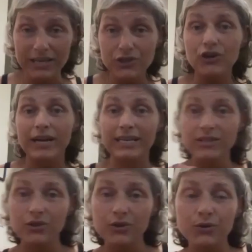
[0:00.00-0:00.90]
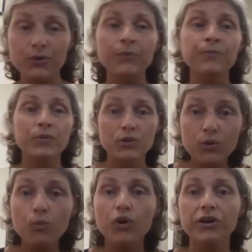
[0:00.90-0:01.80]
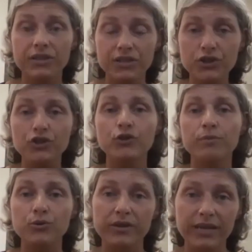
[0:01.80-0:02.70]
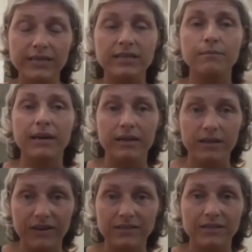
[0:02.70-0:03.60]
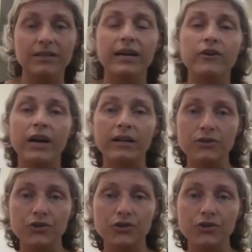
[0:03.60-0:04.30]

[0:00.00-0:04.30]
And trying to to work the tissue between the IT band and the vastus lateralis,